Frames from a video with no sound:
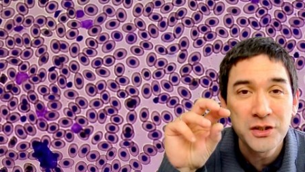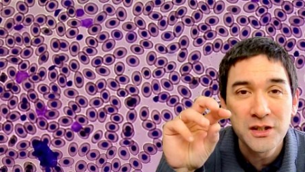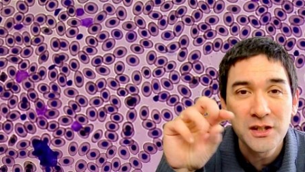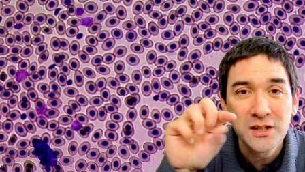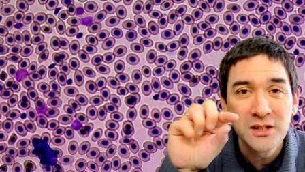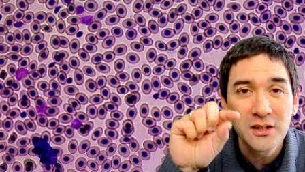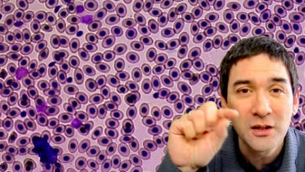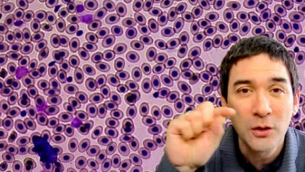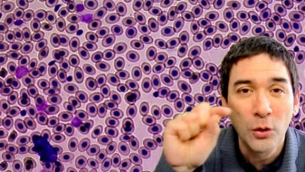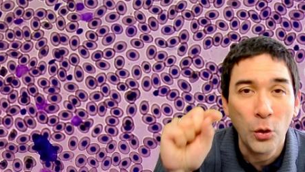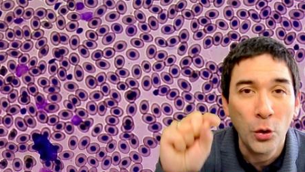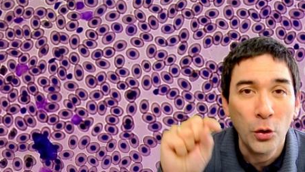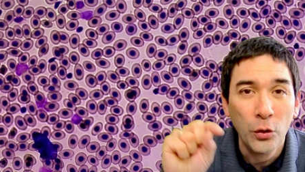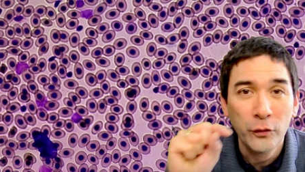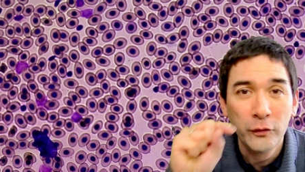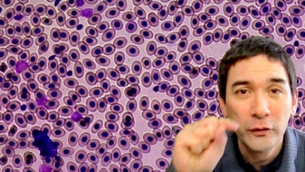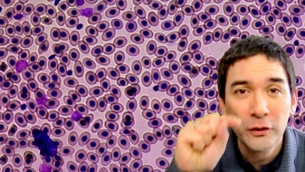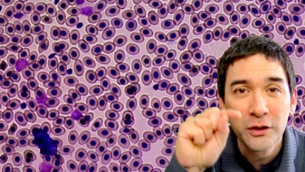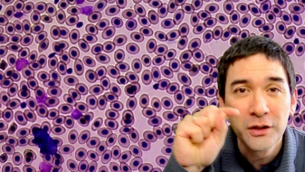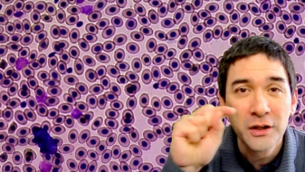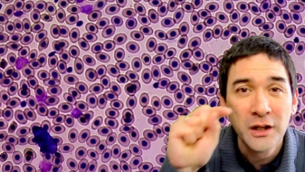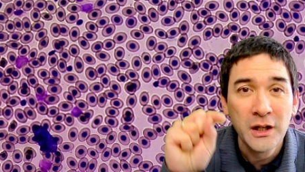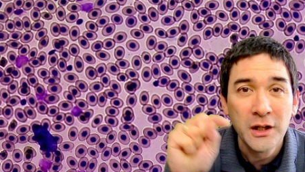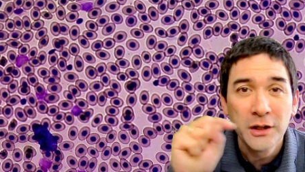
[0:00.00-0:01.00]
this
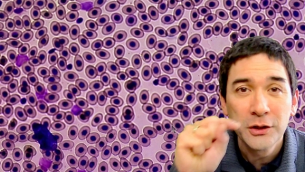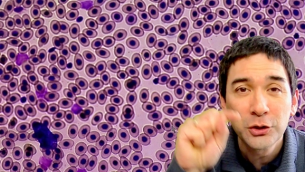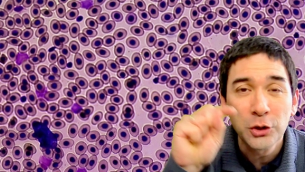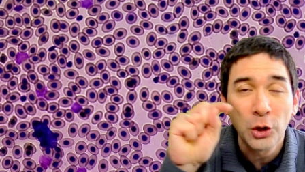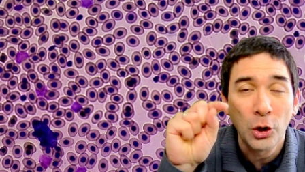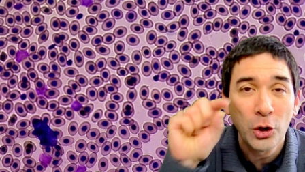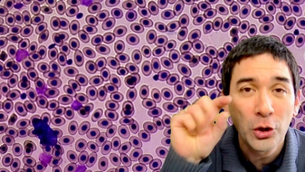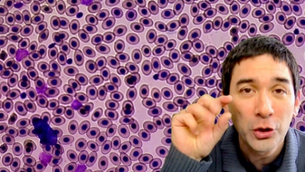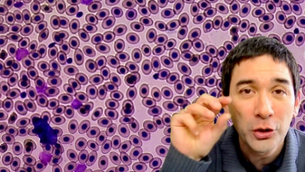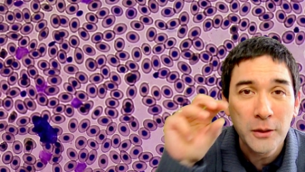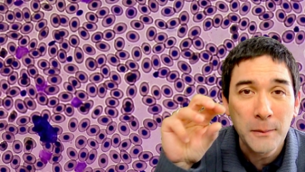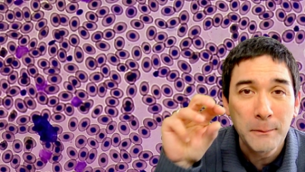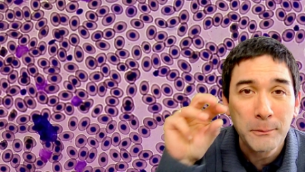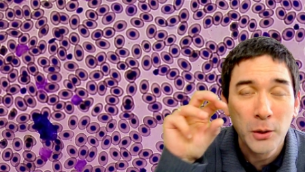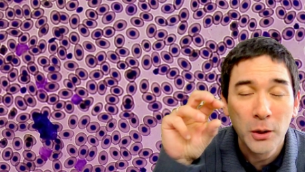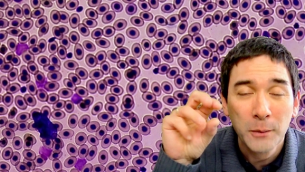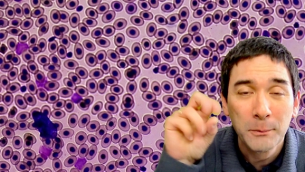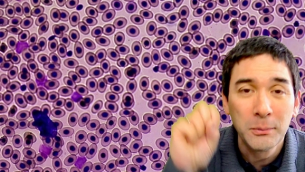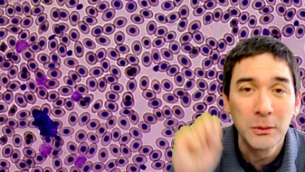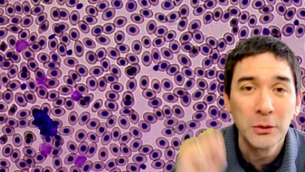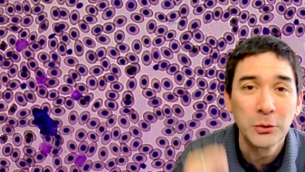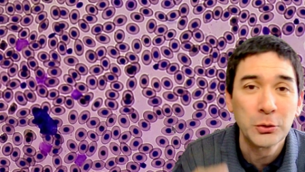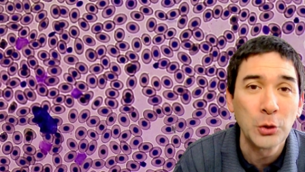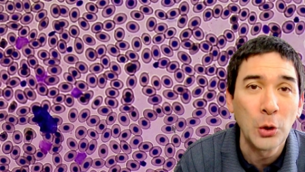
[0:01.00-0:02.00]
oval dark
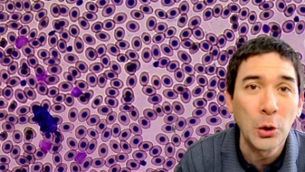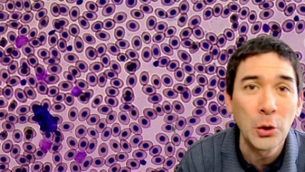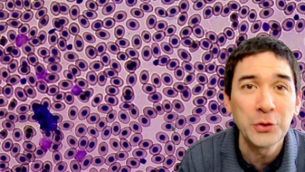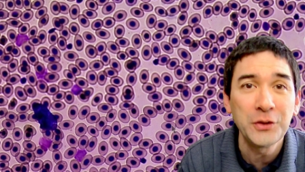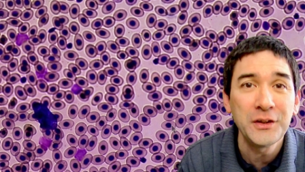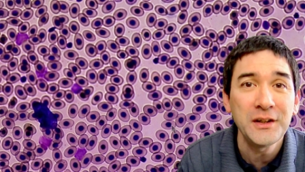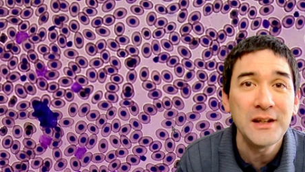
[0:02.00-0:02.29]
purple dot